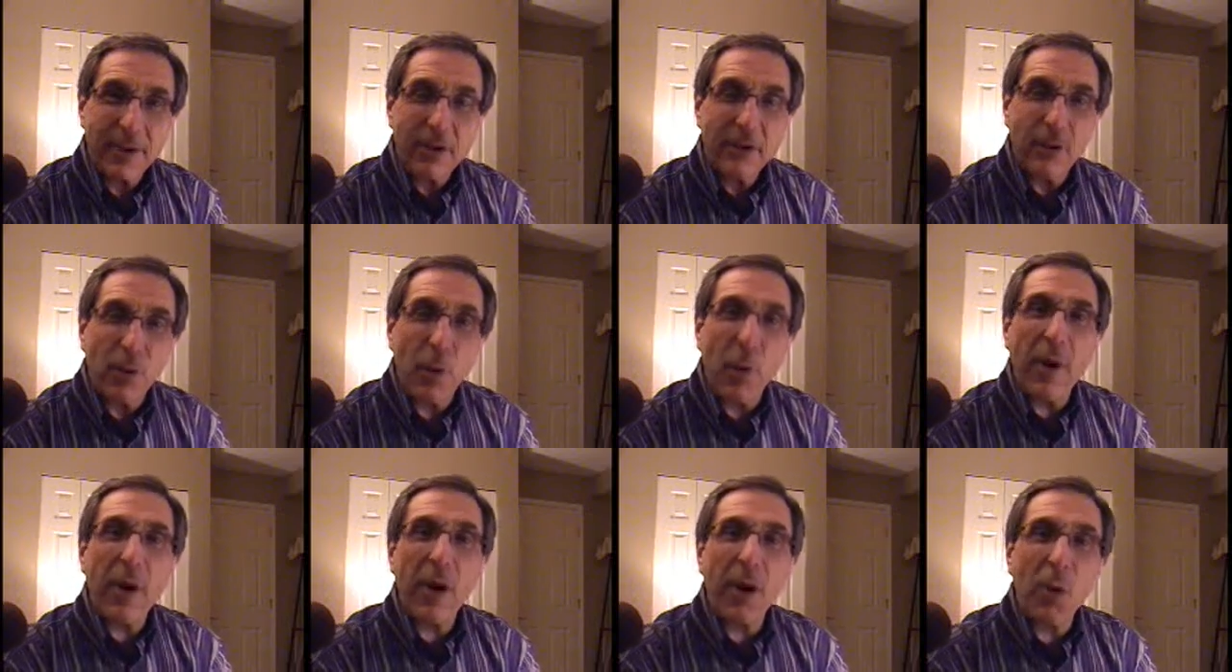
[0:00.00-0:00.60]
So
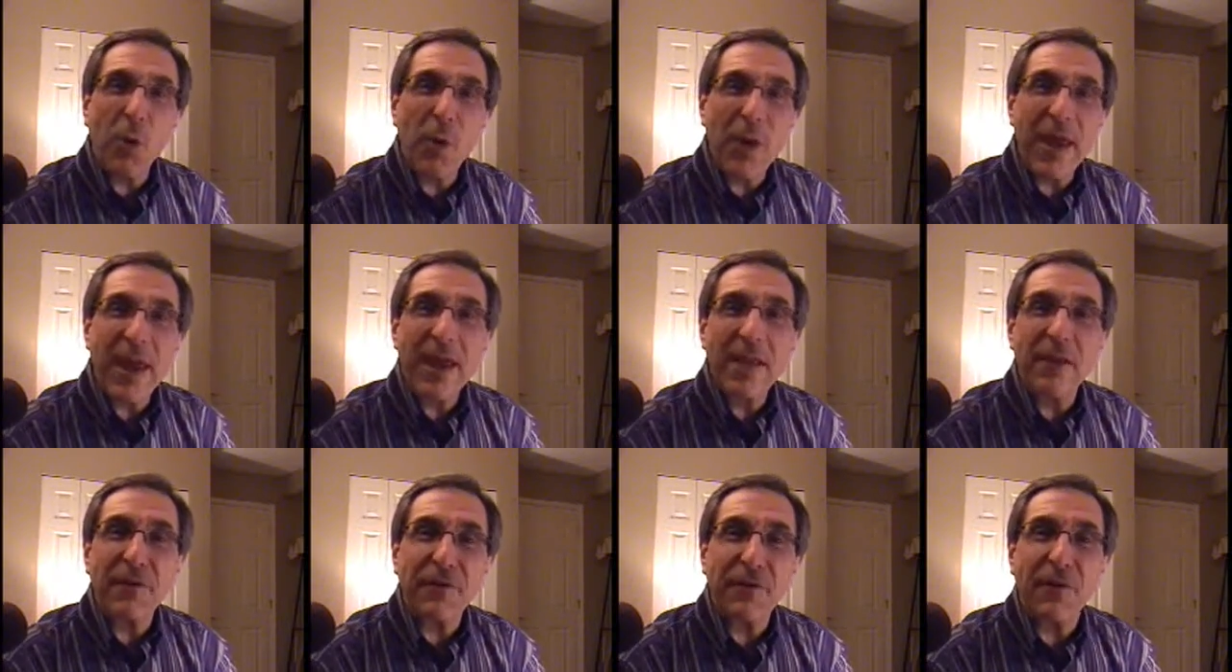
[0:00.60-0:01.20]
where are
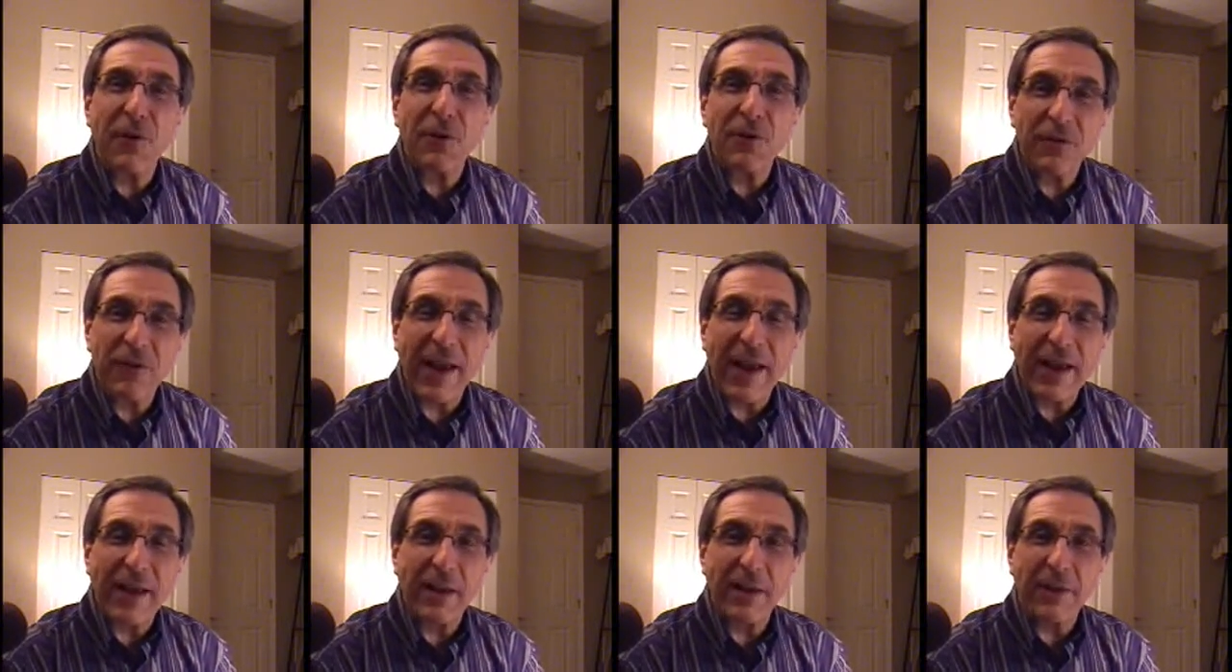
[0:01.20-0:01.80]
we in the full
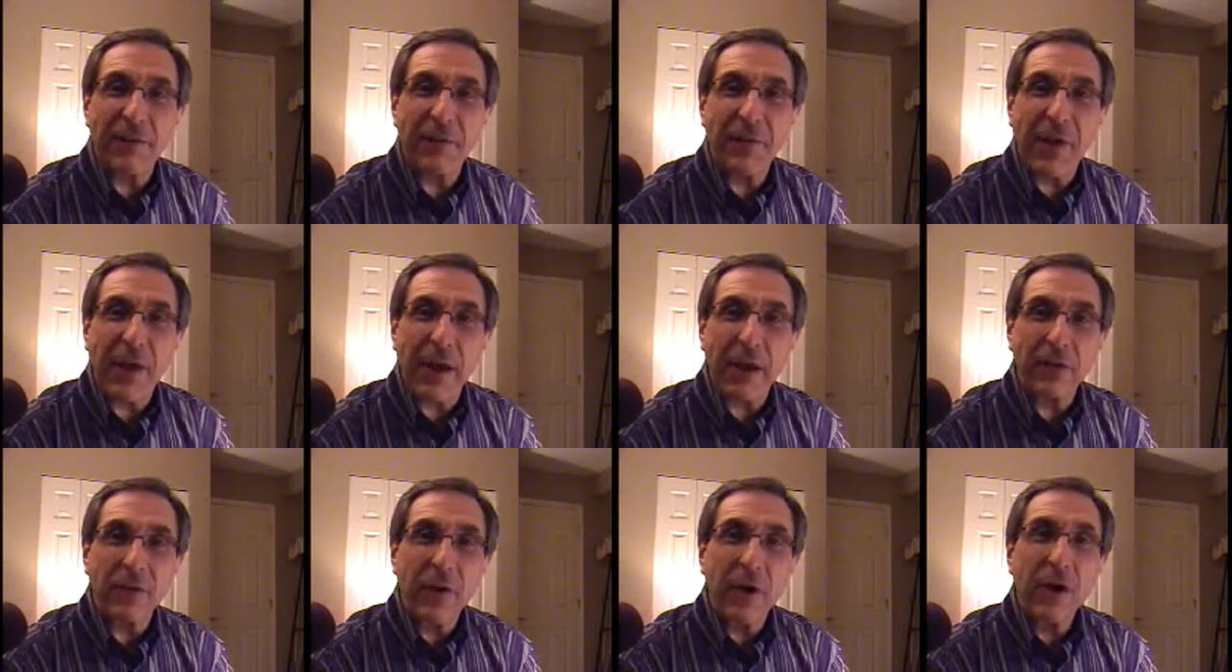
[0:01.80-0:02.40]
cycle of
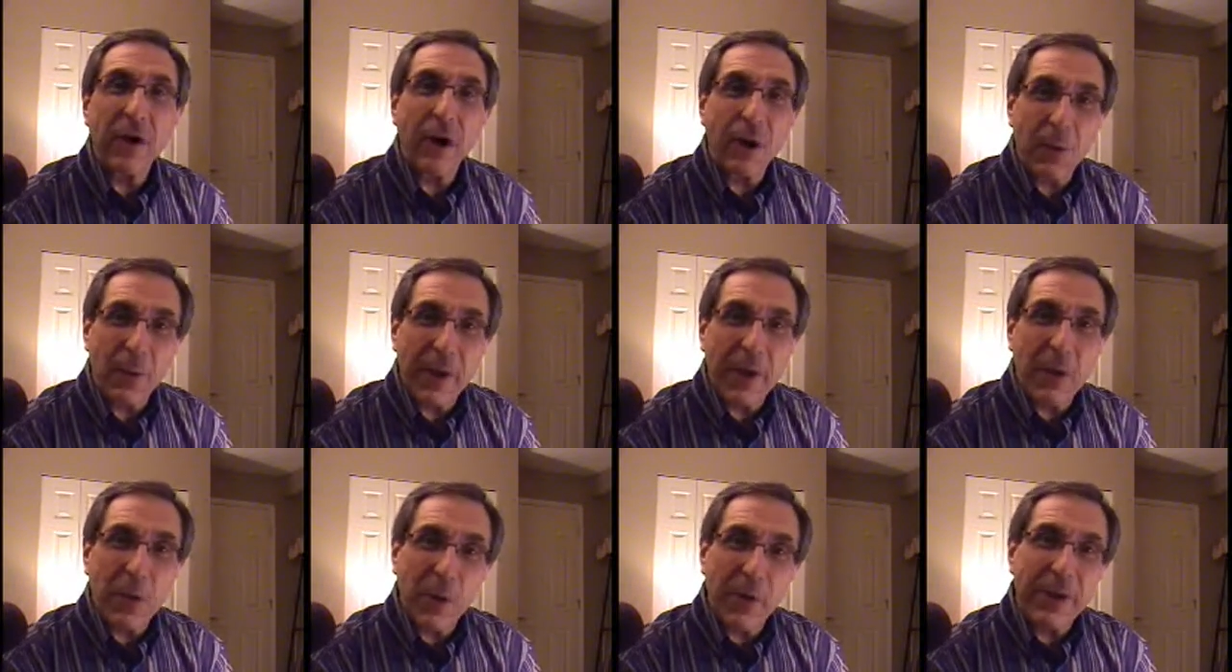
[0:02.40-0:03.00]
things? Are
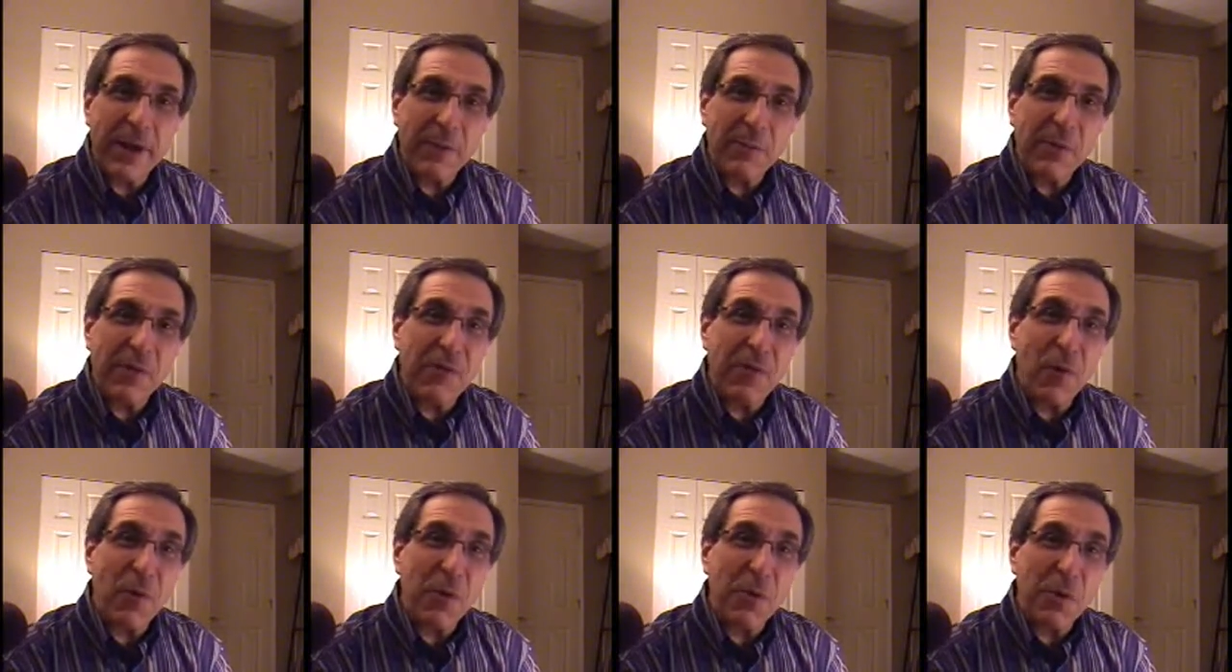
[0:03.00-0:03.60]
we quitting
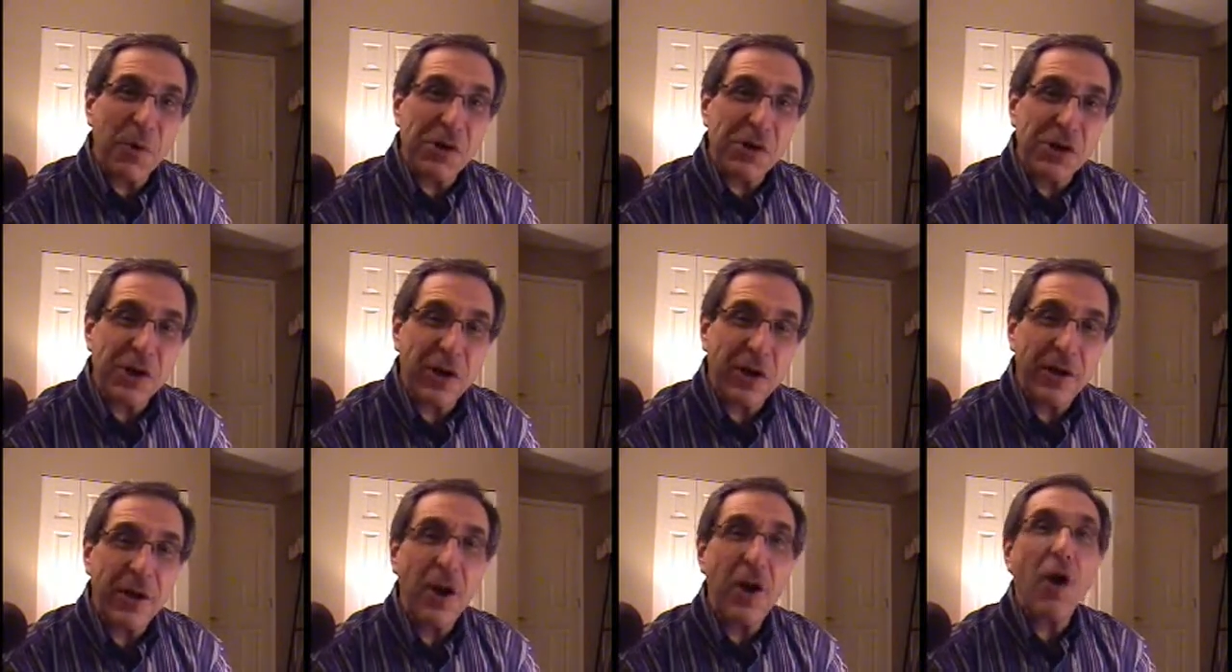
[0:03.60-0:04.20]
before we
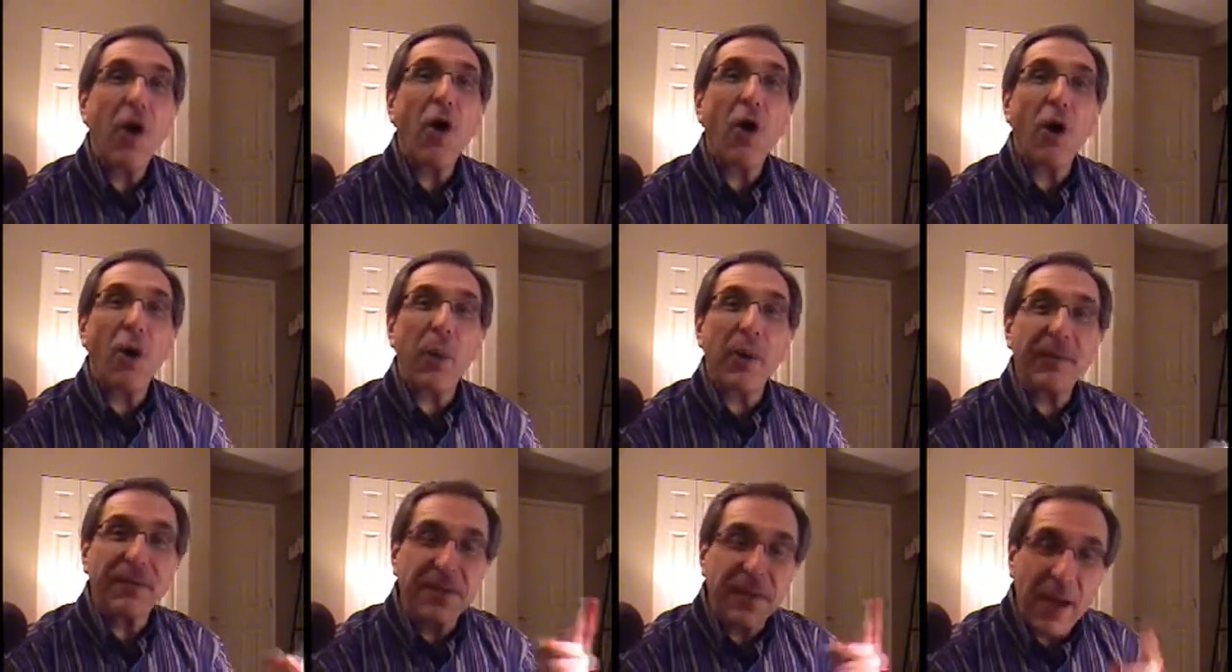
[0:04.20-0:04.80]
should, or
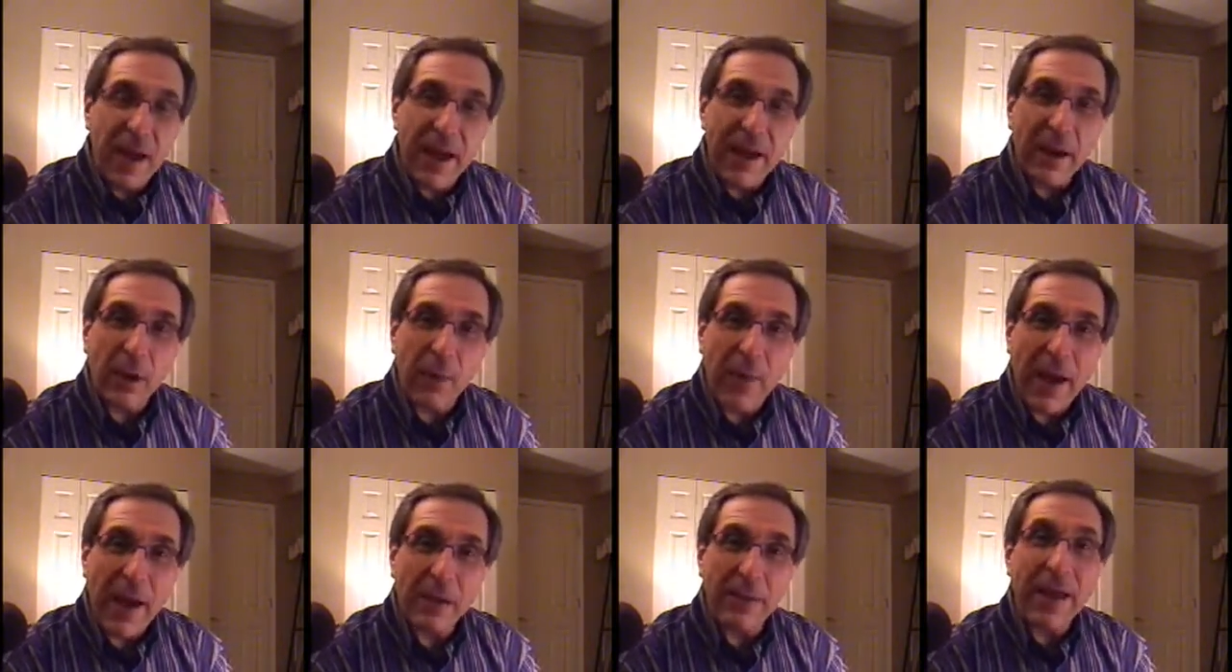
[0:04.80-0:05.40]
are we flying
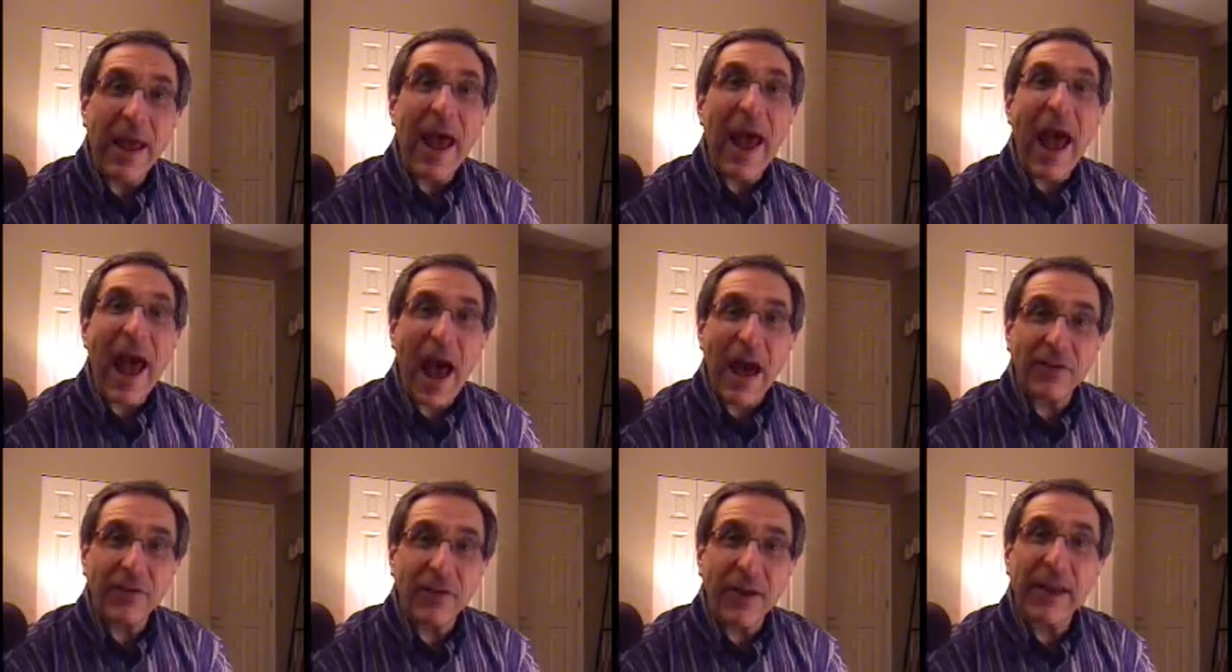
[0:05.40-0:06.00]
around
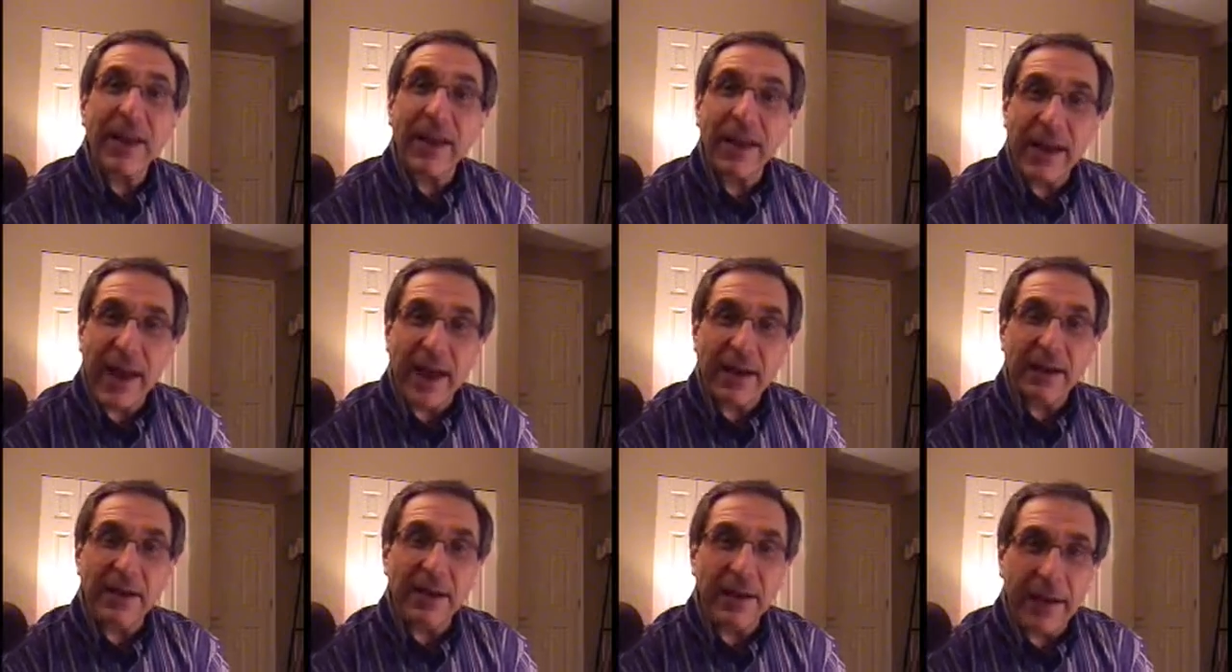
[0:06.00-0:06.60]
asking
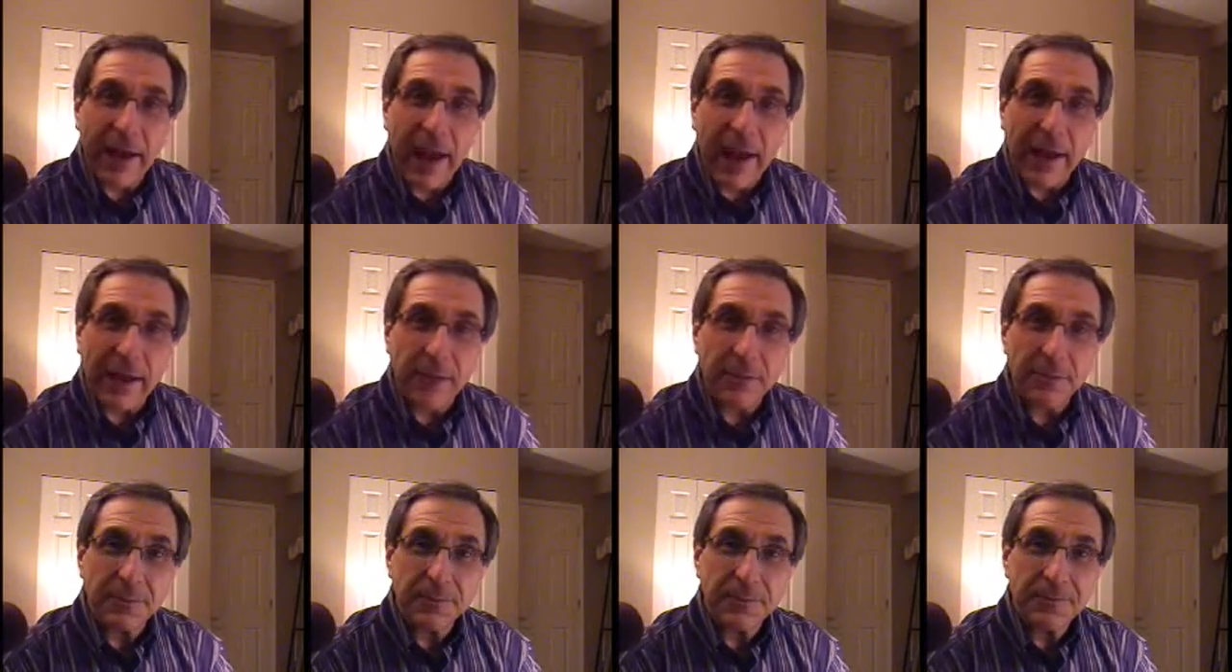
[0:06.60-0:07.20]
again and
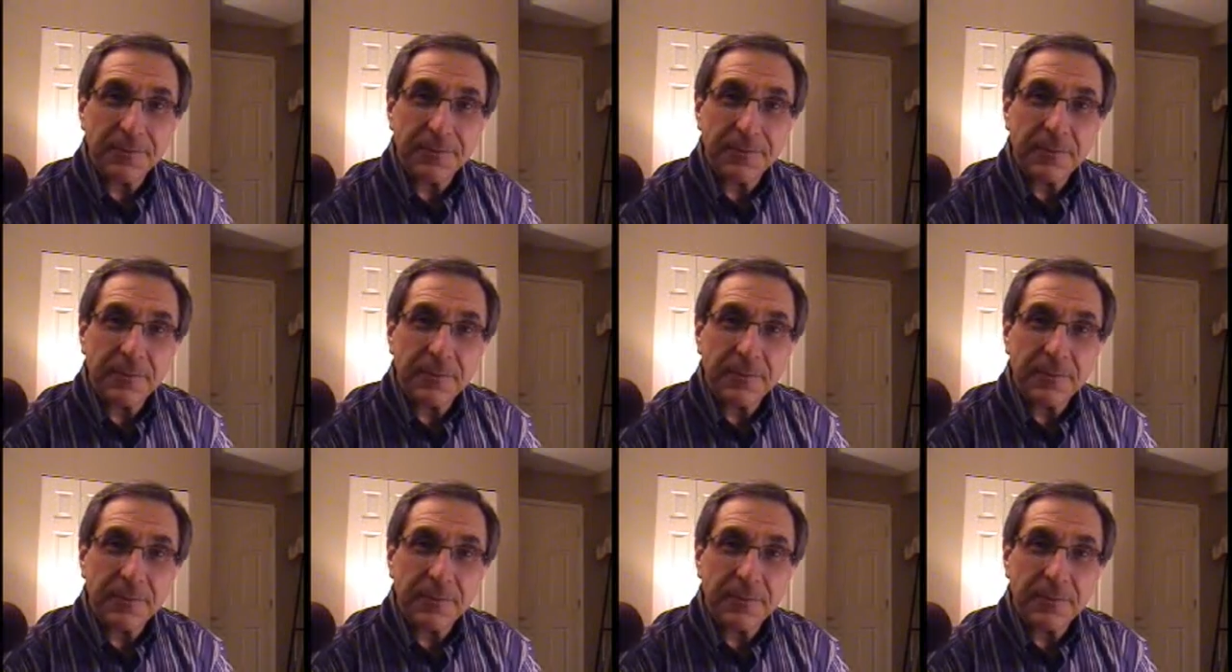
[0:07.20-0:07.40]
again?